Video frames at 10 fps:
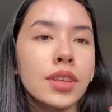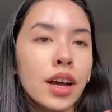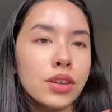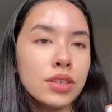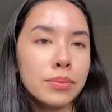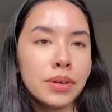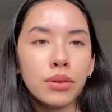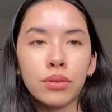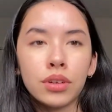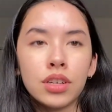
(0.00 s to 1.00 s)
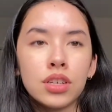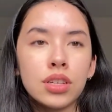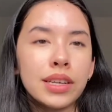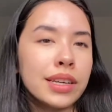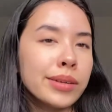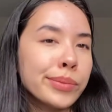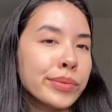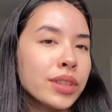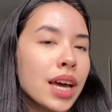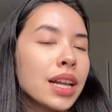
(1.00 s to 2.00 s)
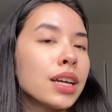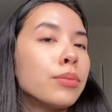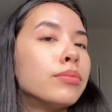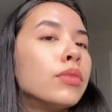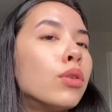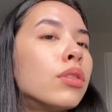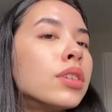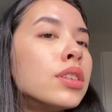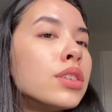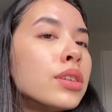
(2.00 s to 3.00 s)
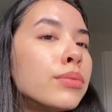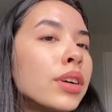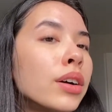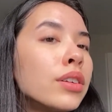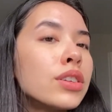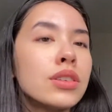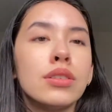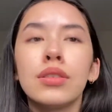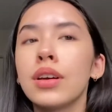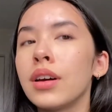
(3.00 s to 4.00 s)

Color's a bit orangey, kind of like a orangey brownish nude.